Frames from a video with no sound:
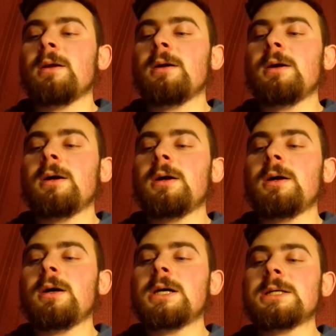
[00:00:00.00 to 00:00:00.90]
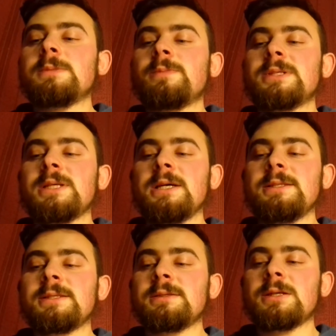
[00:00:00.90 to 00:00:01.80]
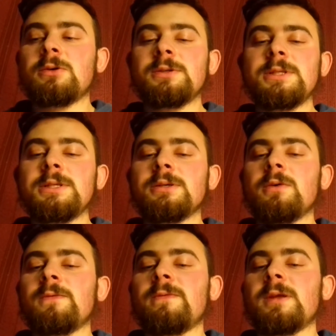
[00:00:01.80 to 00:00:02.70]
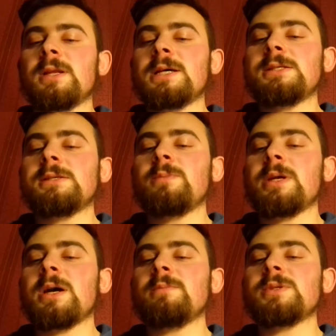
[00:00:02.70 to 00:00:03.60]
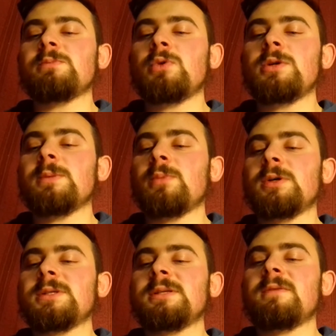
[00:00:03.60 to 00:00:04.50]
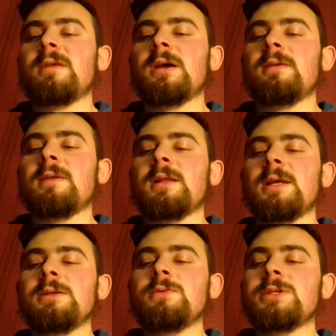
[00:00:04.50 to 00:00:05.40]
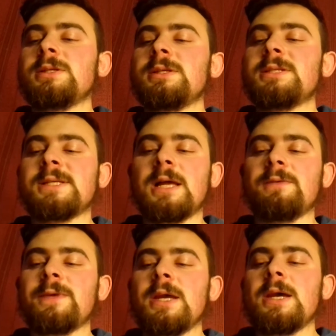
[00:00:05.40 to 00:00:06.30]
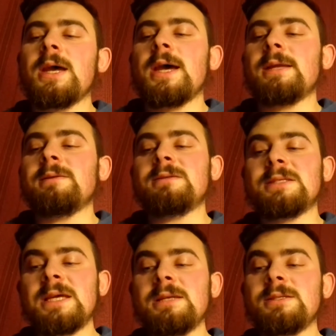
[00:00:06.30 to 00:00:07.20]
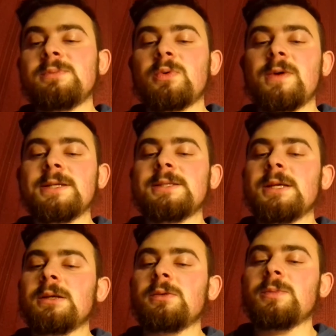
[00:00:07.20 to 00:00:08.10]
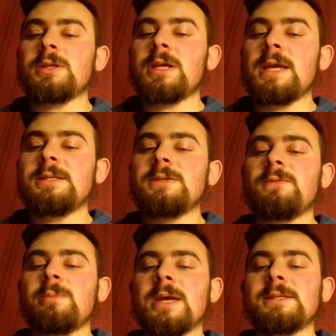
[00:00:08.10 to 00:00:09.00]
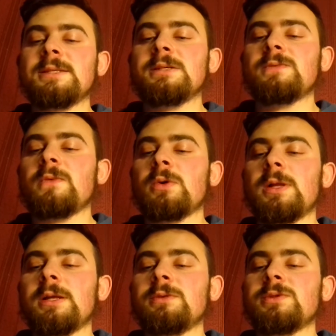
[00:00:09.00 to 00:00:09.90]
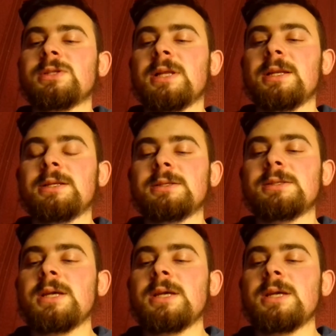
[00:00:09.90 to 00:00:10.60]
Besides, the content of the lesson becomes more important than the language itself, and that provides a communicative basics for language learning.